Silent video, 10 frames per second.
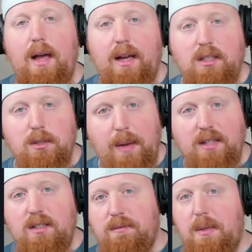
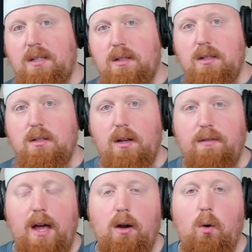expensive pieces
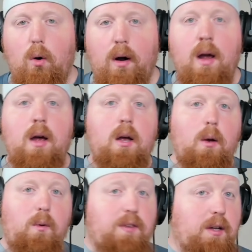of that core.
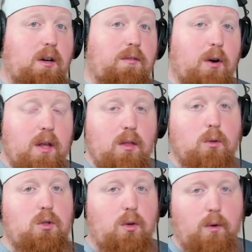We've been converting
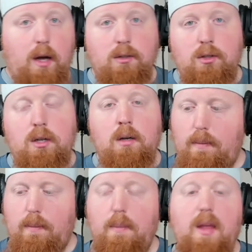those to Rust.
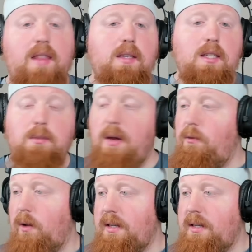And this has been really